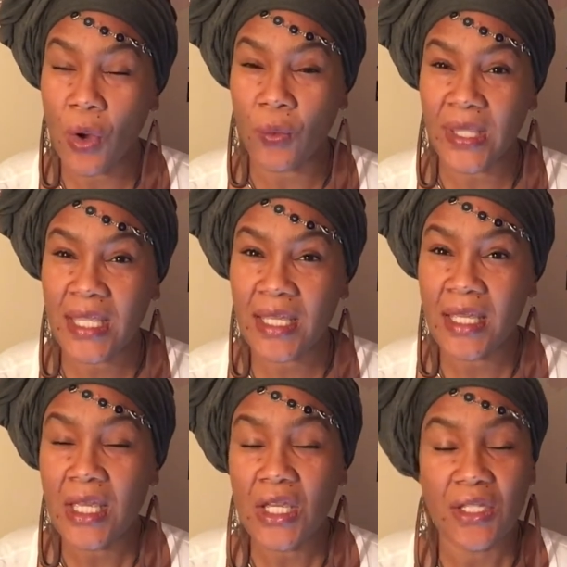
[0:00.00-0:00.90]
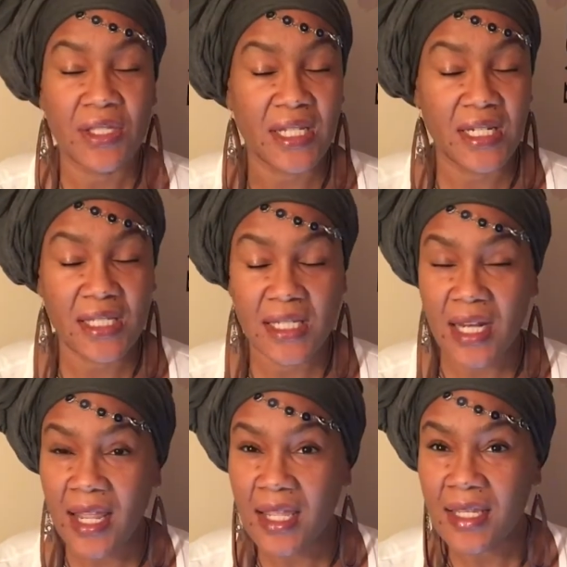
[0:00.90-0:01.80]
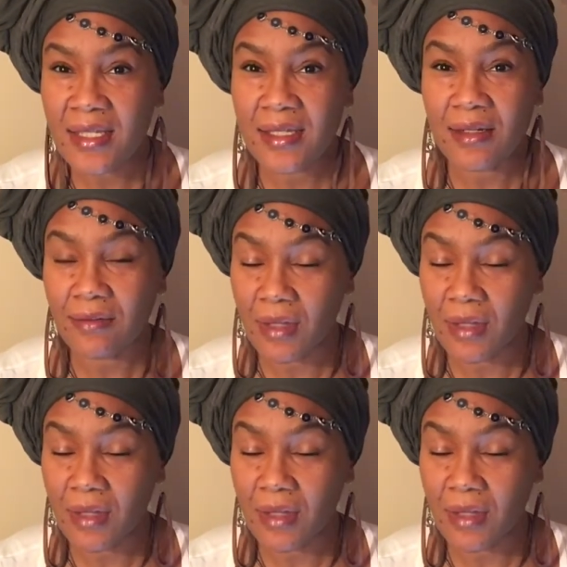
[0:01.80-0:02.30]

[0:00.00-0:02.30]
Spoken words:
a week, 60 days.